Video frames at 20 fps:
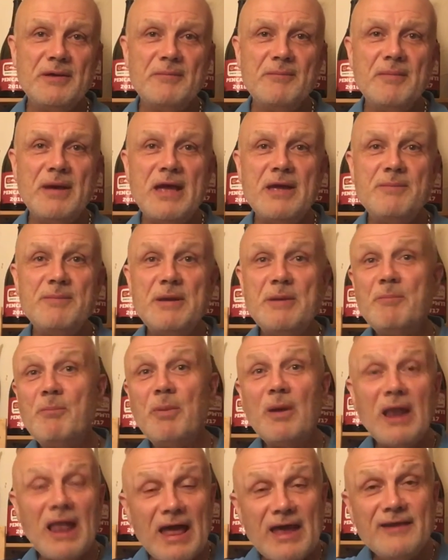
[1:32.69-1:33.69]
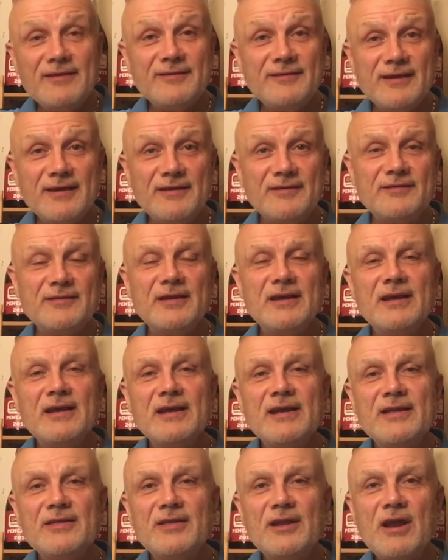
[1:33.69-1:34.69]
maybe places
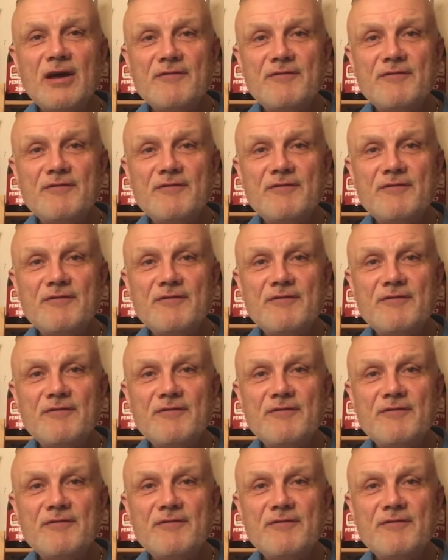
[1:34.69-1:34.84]
that I